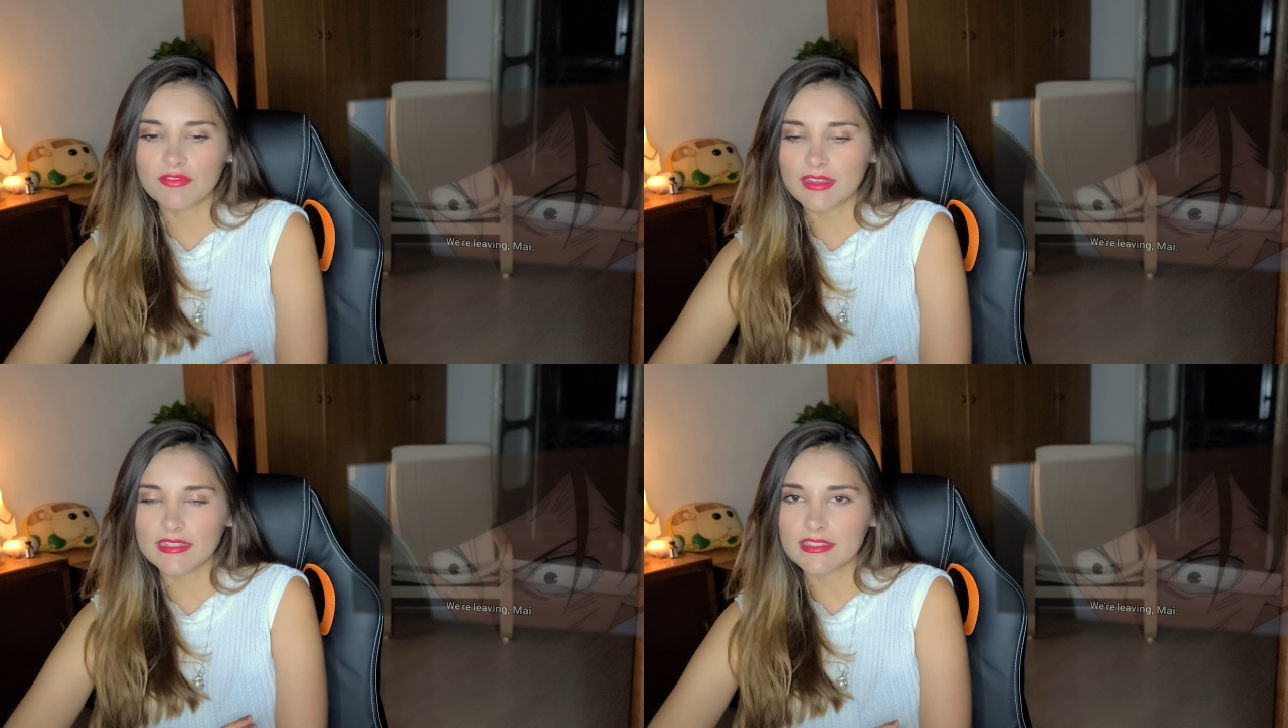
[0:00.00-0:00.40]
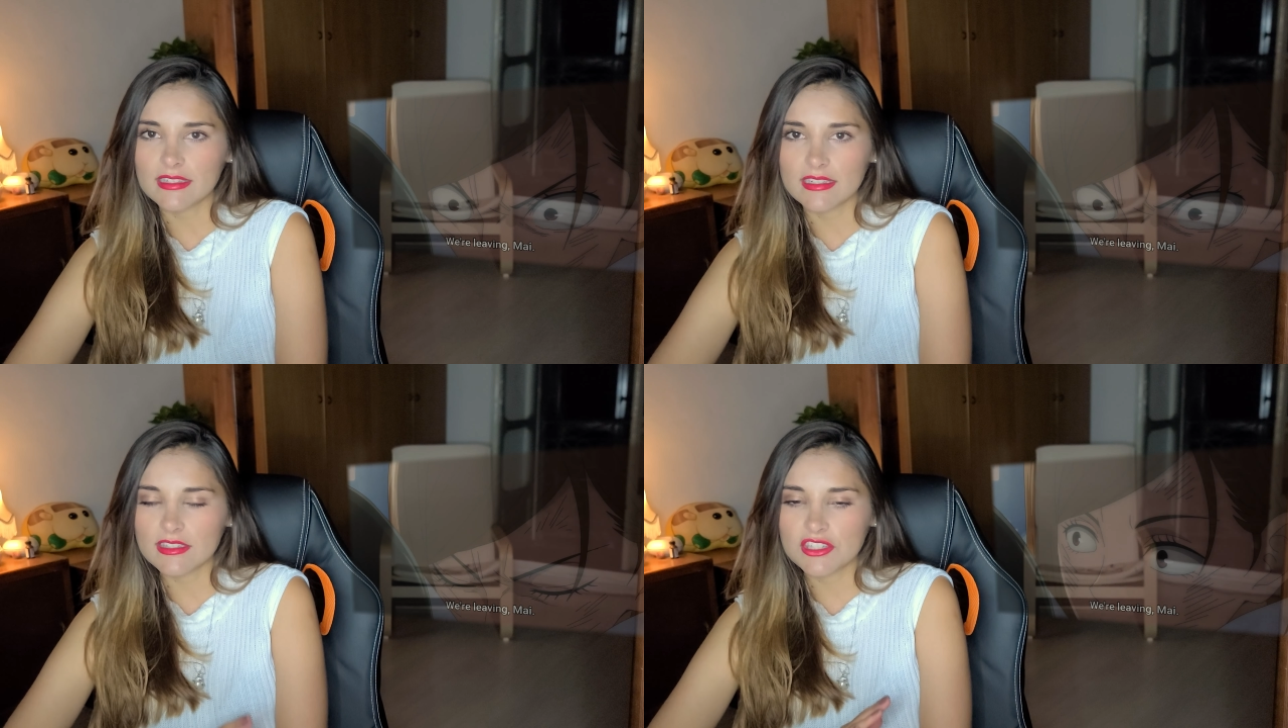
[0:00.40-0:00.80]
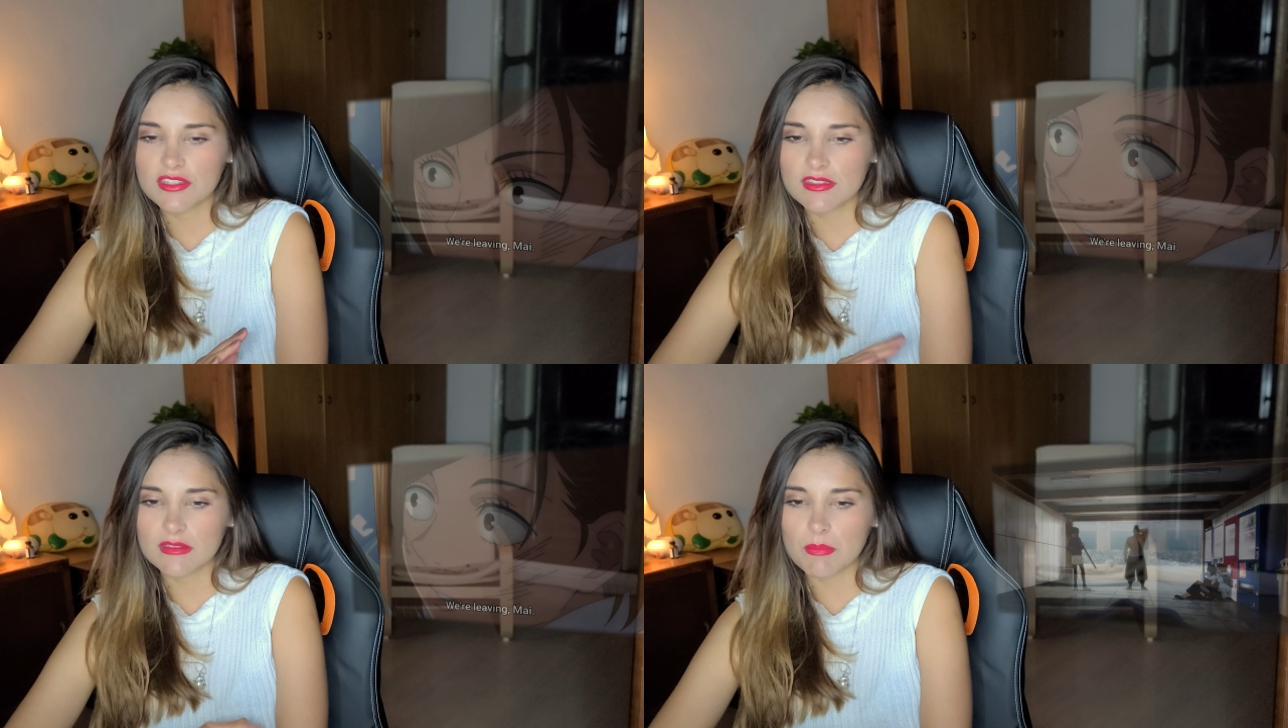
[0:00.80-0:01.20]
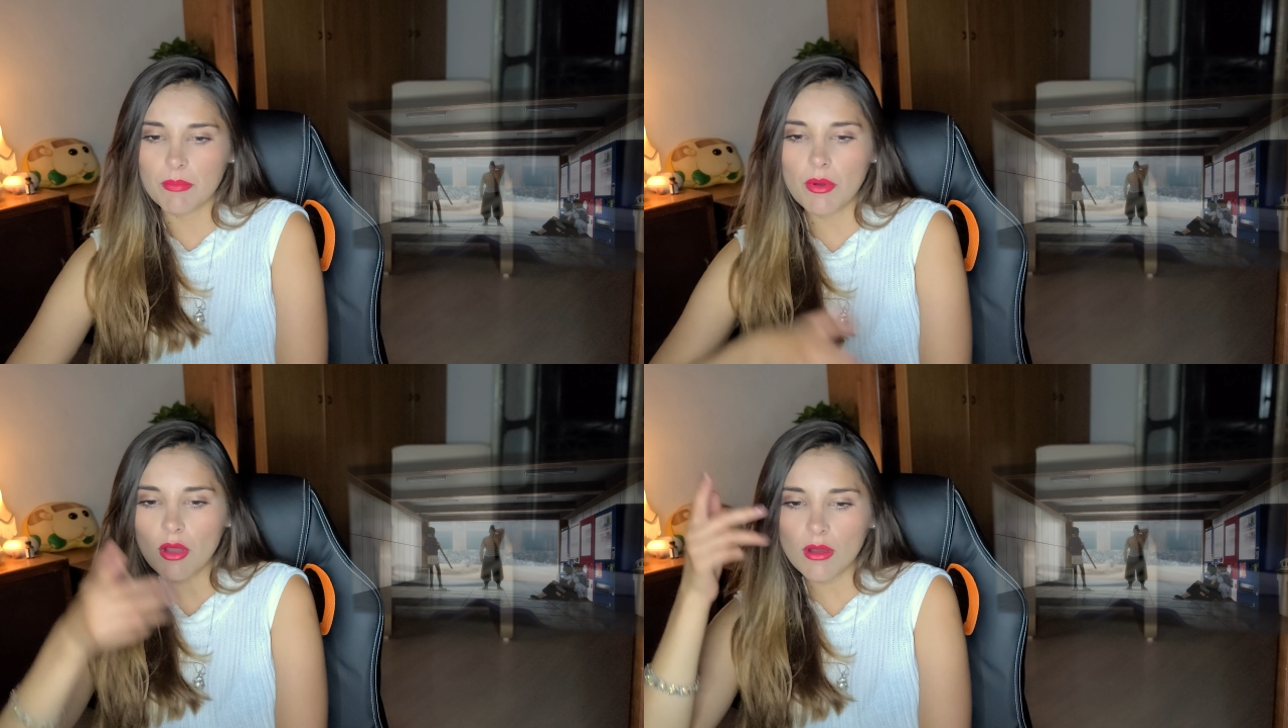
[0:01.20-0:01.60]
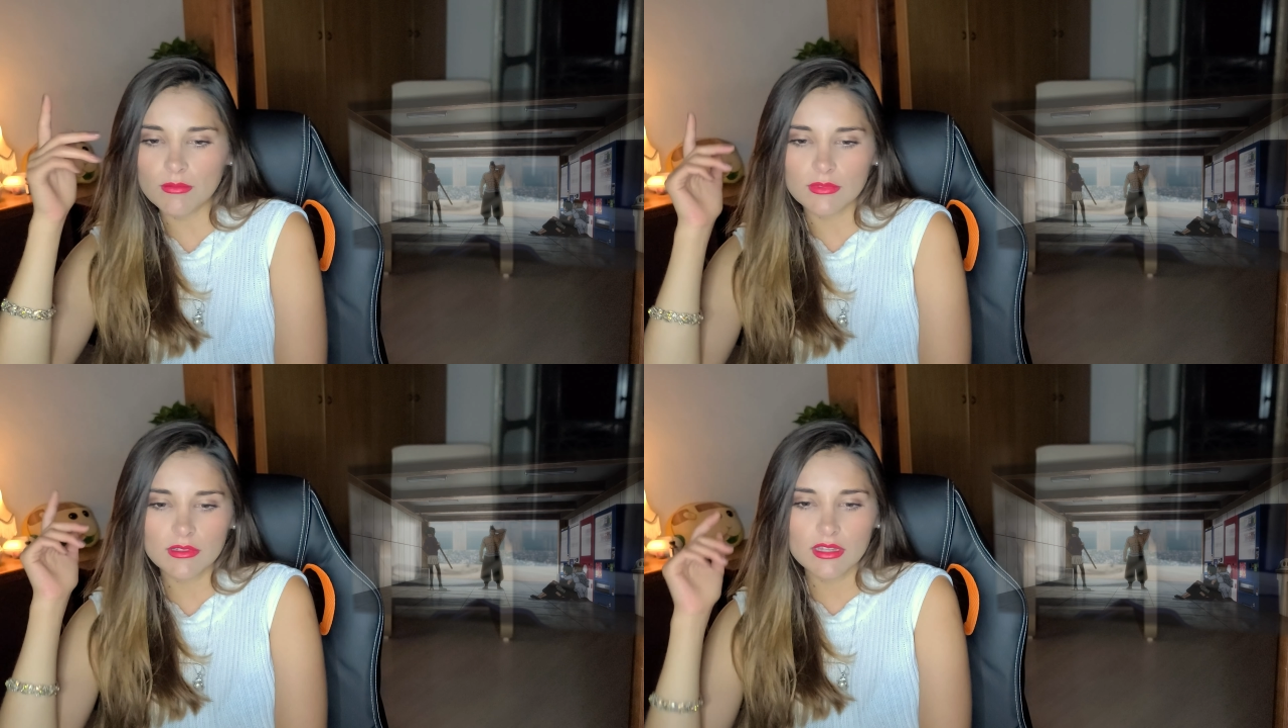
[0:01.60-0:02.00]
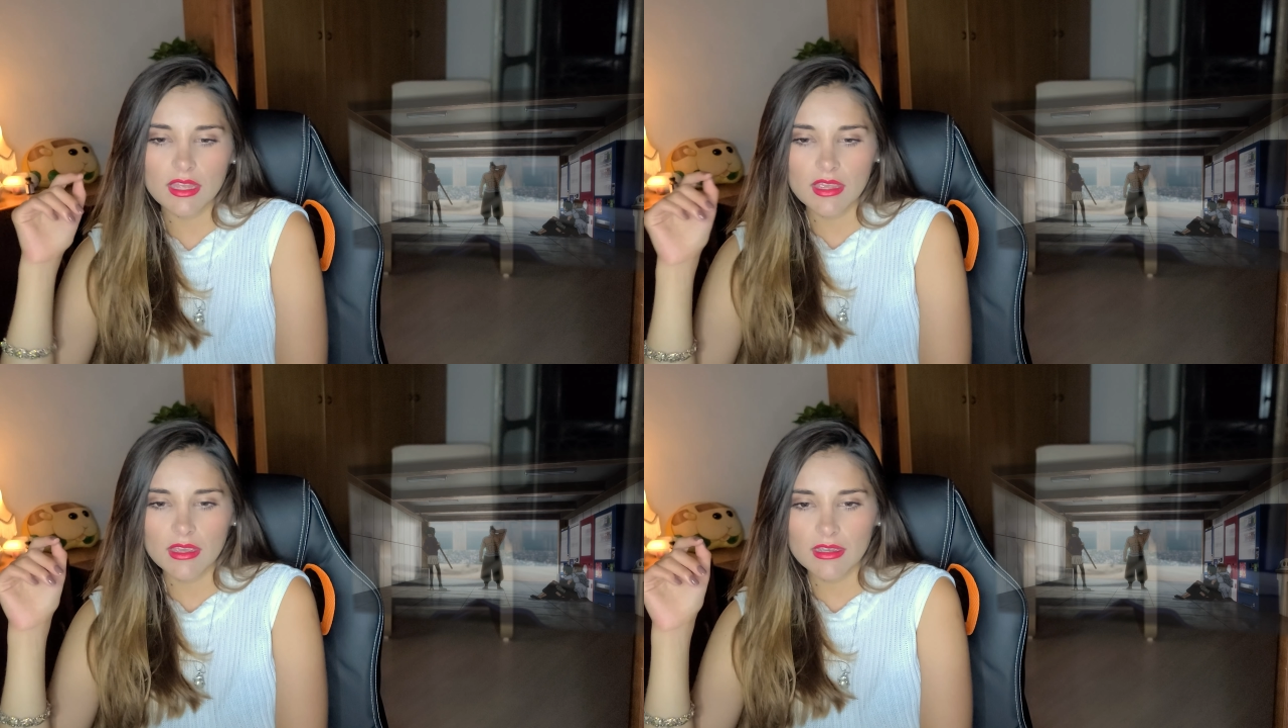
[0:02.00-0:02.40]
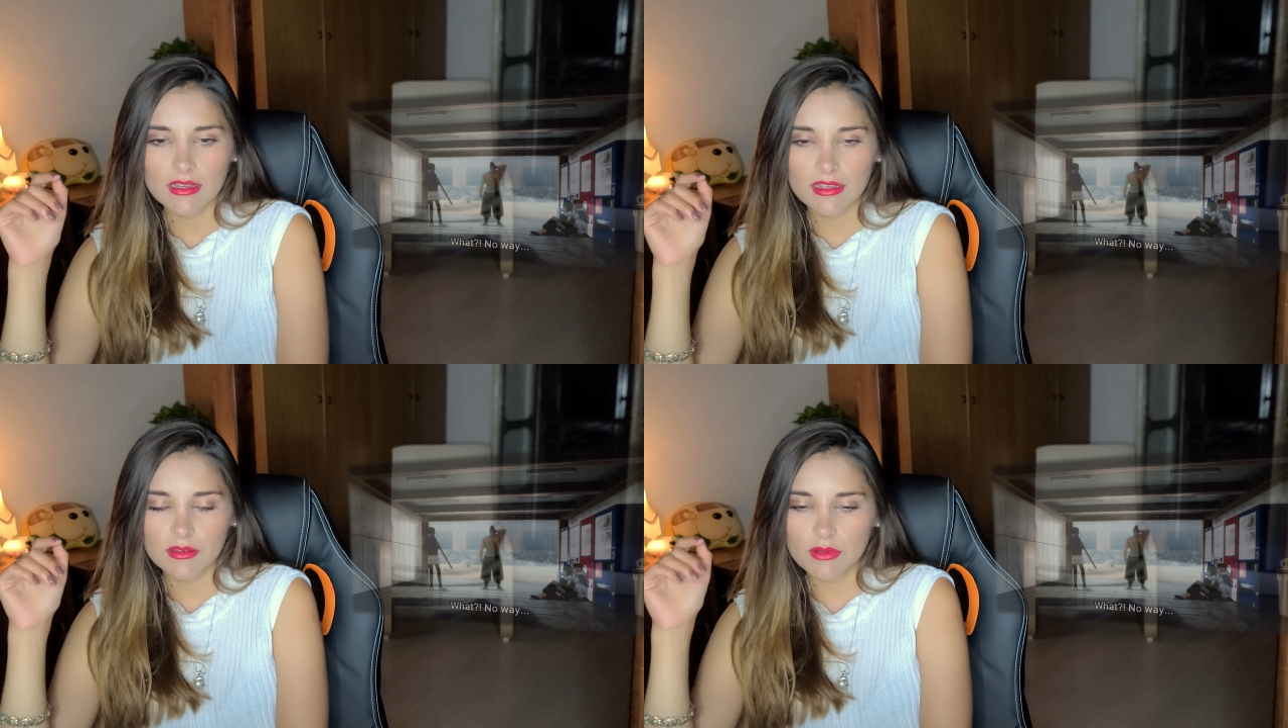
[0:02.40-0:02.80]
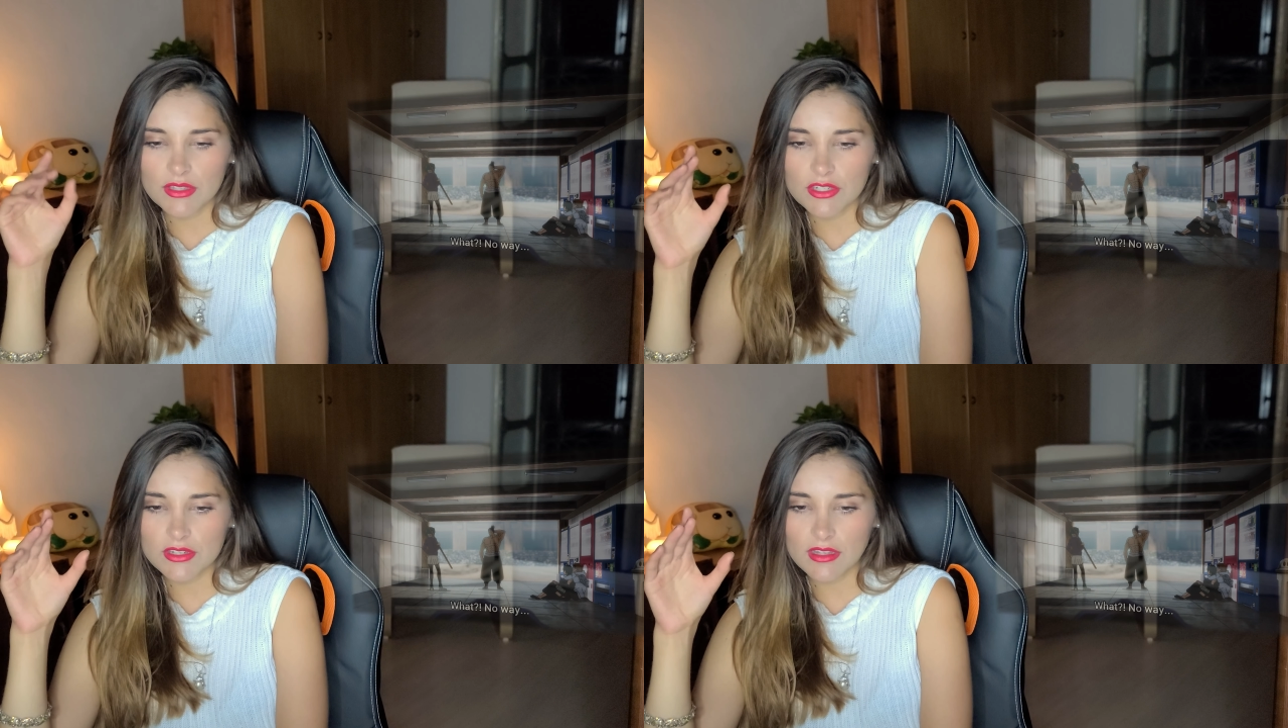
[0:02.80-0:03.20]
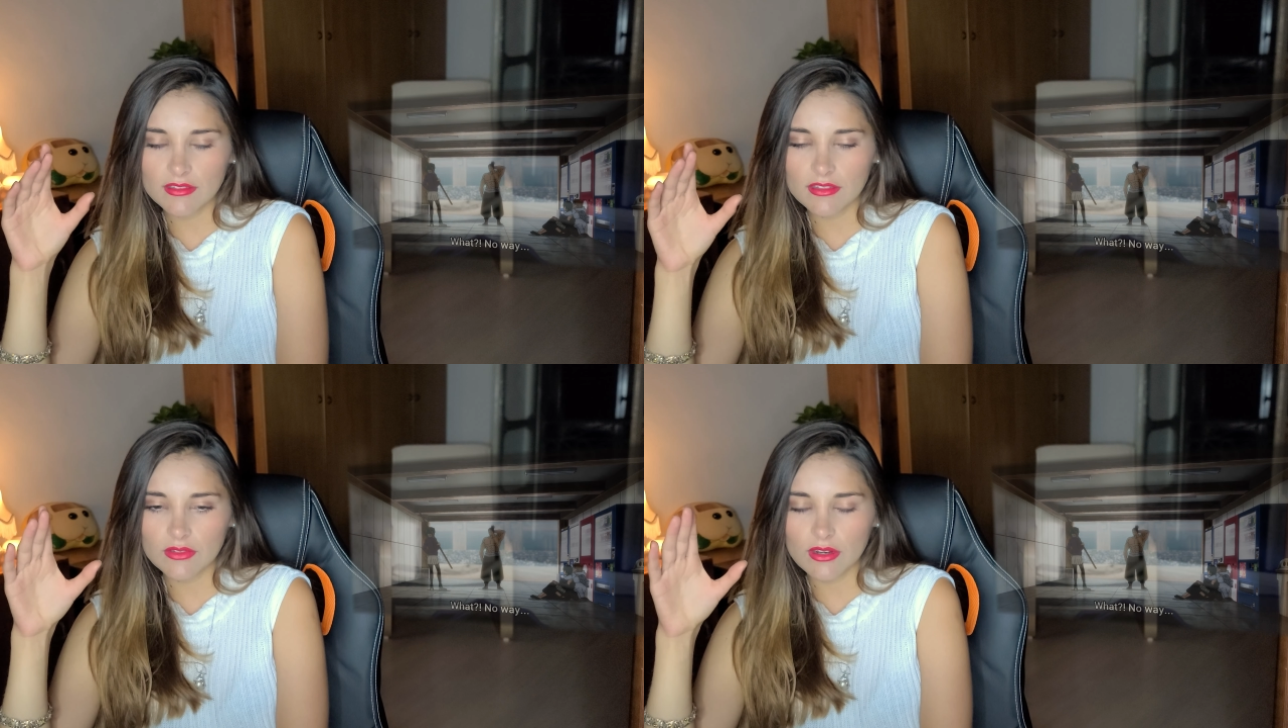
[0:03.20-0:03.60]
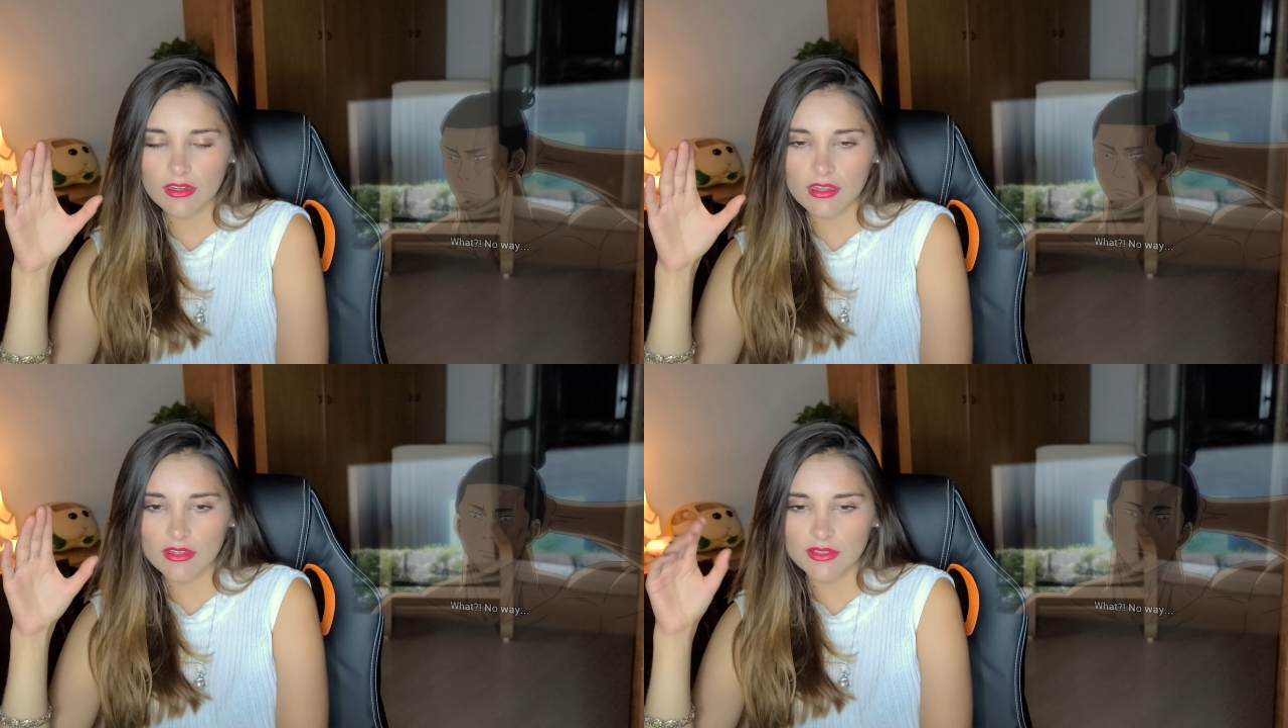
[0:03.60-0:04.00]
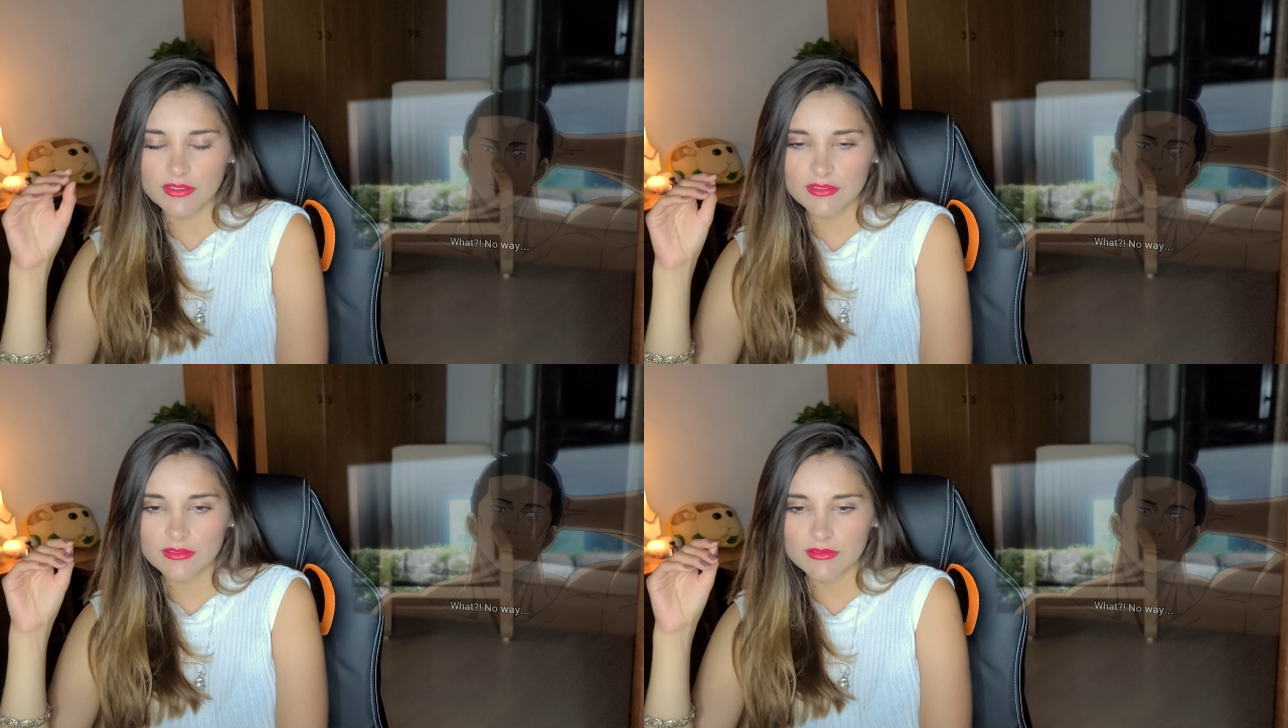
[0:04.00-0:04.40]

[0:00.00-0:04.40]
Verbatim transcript: of fighting. It's just boom, one shot and you're gone.